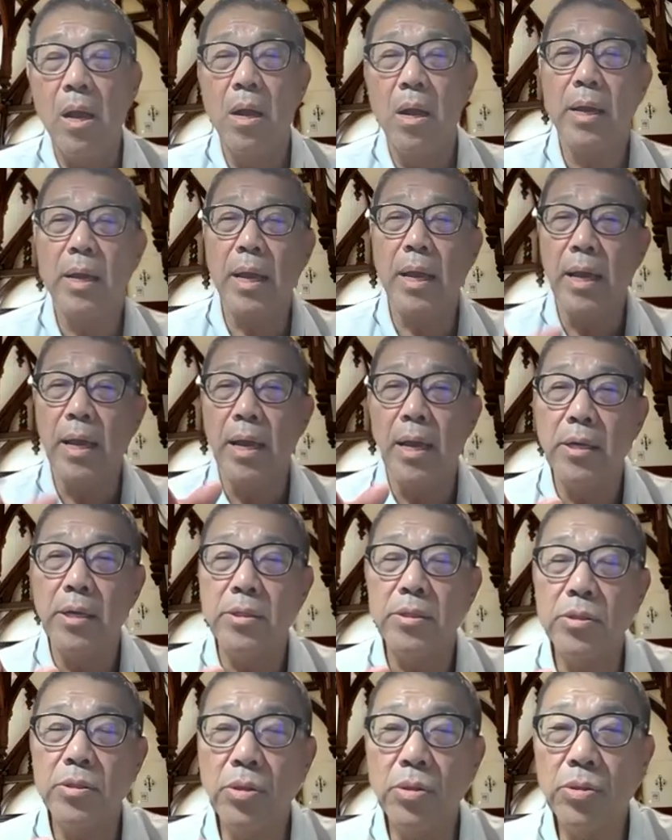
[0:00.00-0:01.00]
Okay,
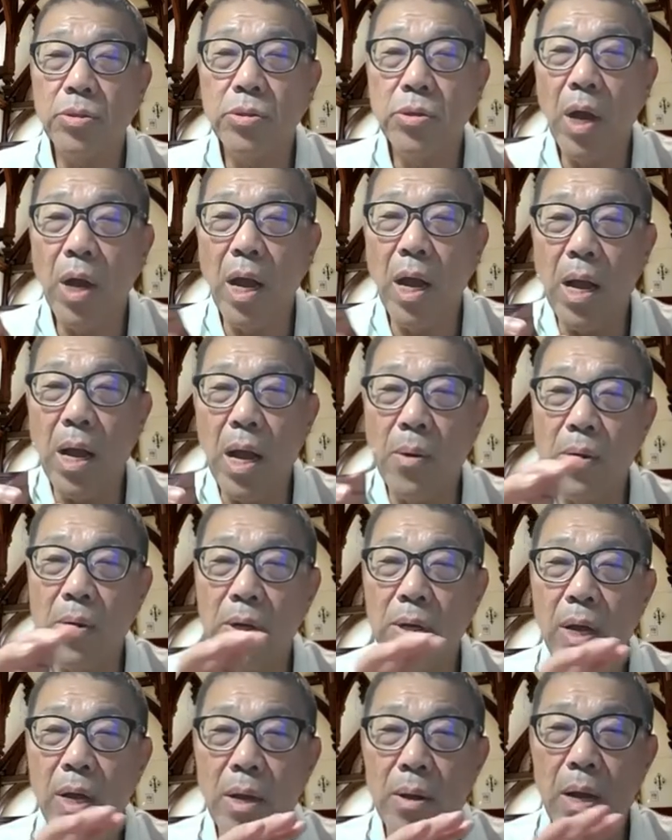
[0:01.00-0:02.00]
so I
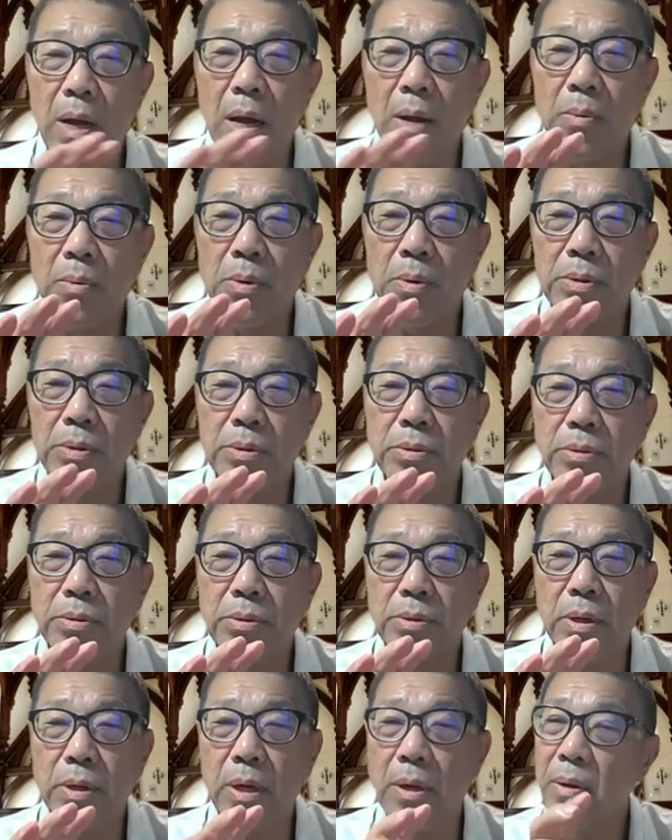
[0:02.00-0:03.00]
would
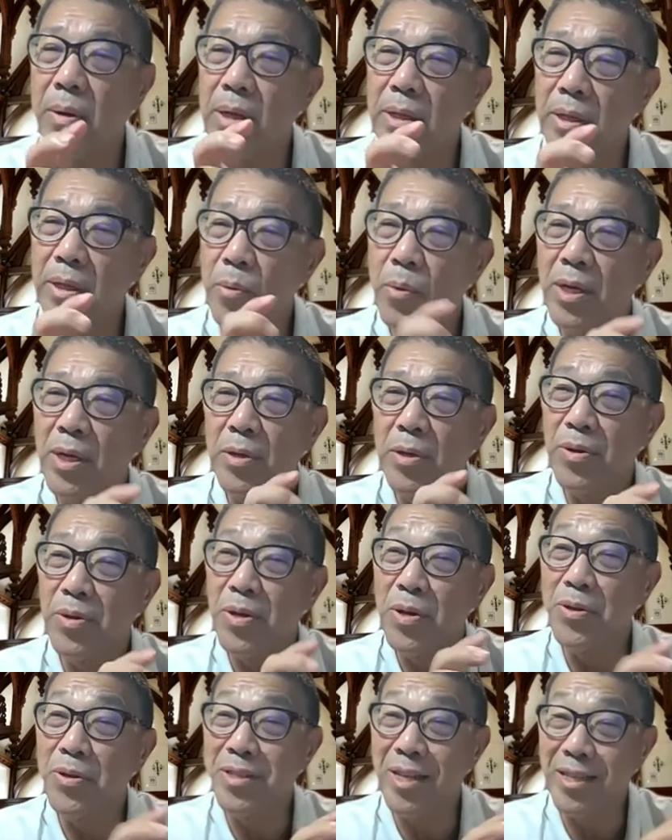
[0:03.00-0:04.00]
the word you
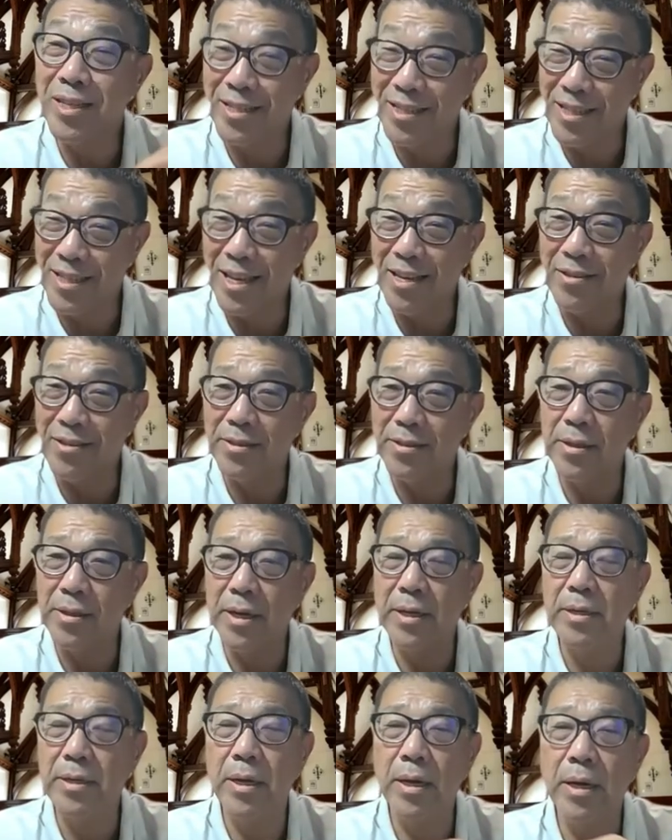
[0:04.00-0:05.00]
use are skills,
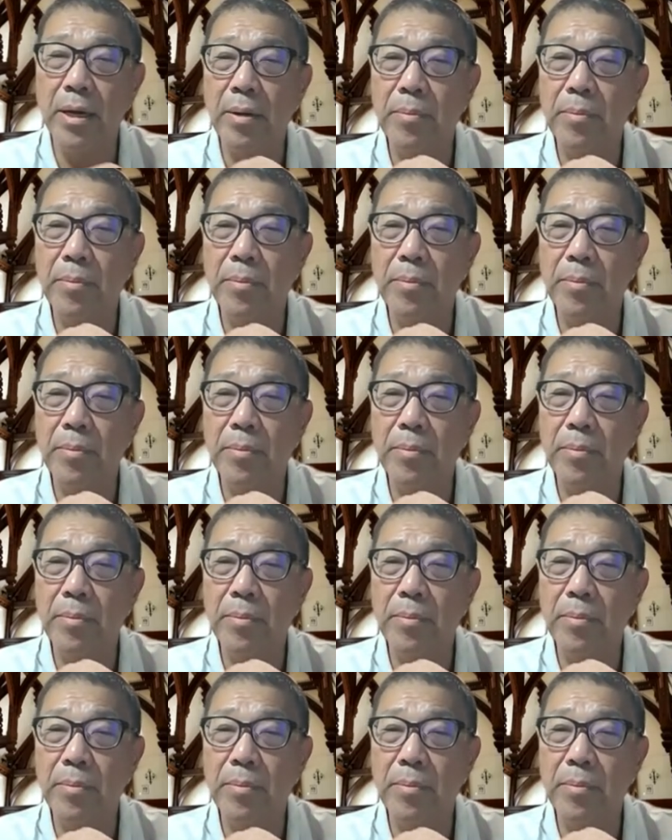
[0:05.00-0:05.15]
right?